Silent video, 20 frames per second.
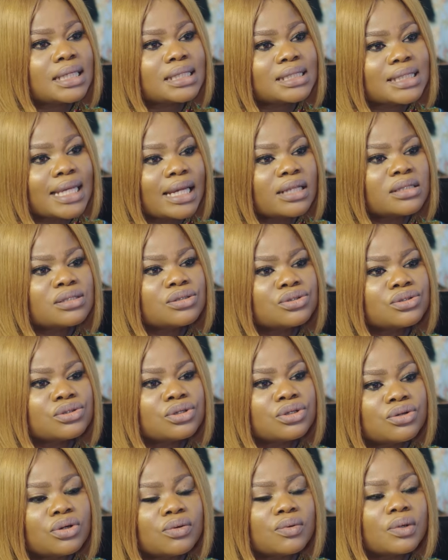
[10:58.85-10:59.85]
I decided to,
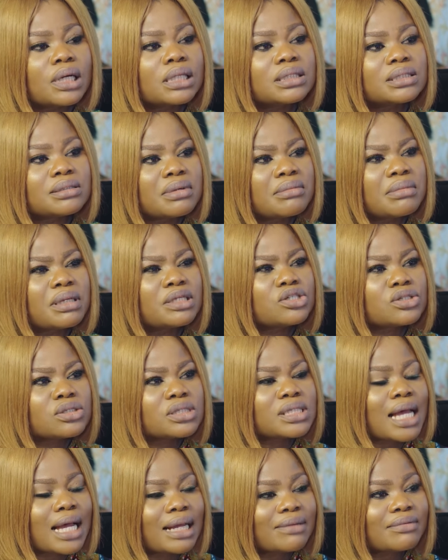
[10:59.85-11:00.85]
you know what, maybe
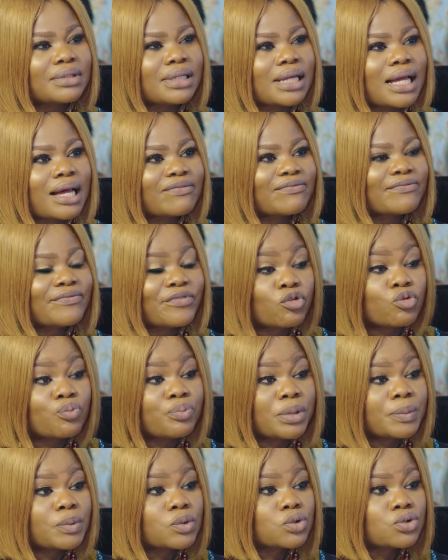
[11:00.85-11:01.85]
just have, and I have a few
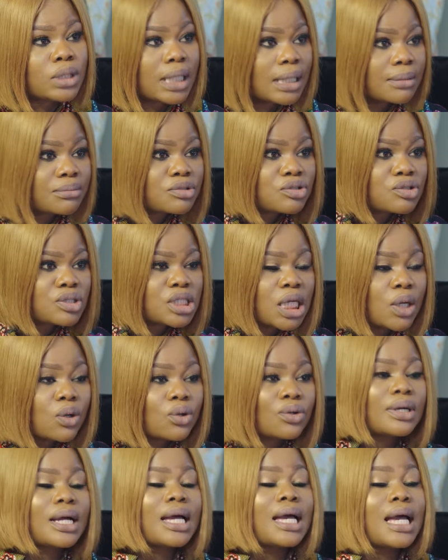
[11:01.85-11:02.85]
people to come in to say,
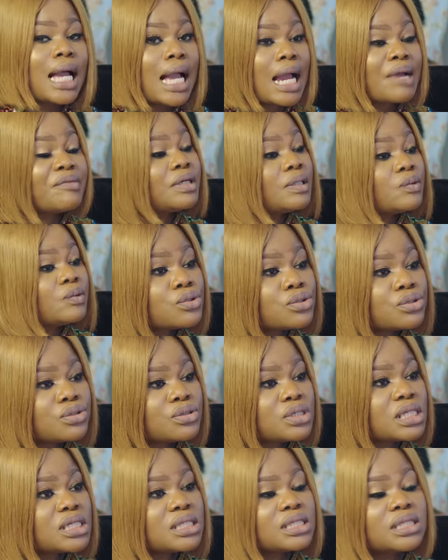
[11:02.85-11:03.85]
oh, I want to
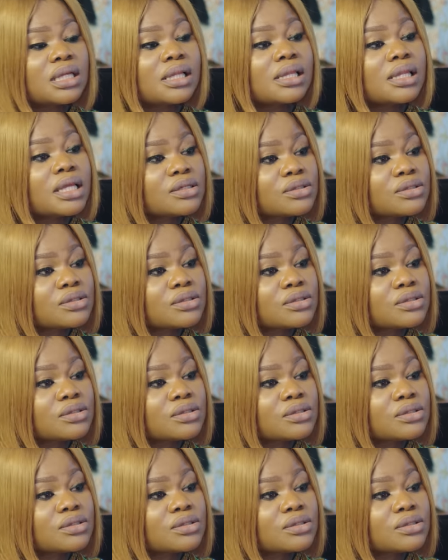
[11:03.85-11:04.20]
do this thing.